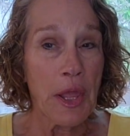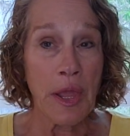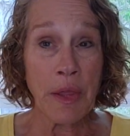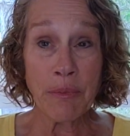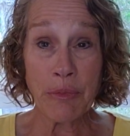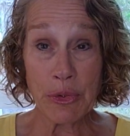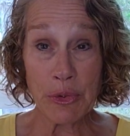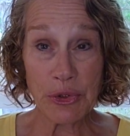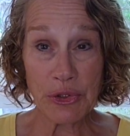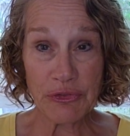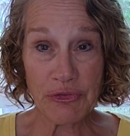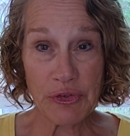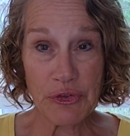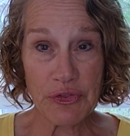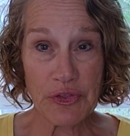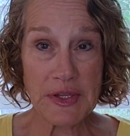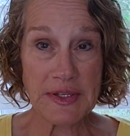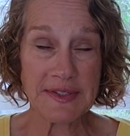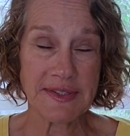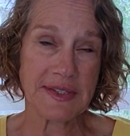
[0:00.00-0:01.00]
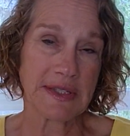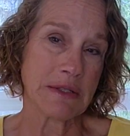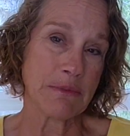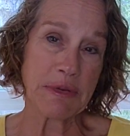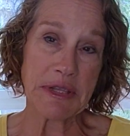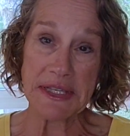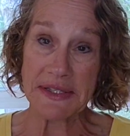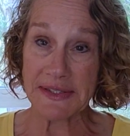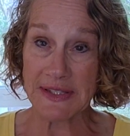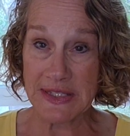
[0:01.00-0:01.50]
And beautiful things
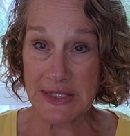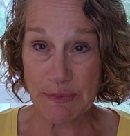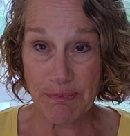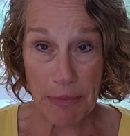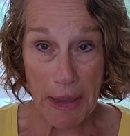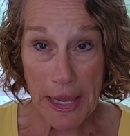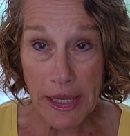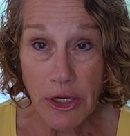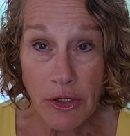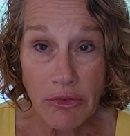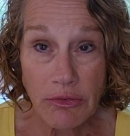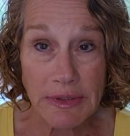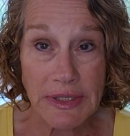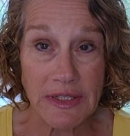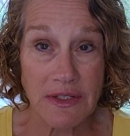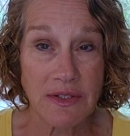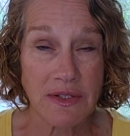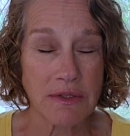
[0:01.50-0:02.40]
can be inspiring.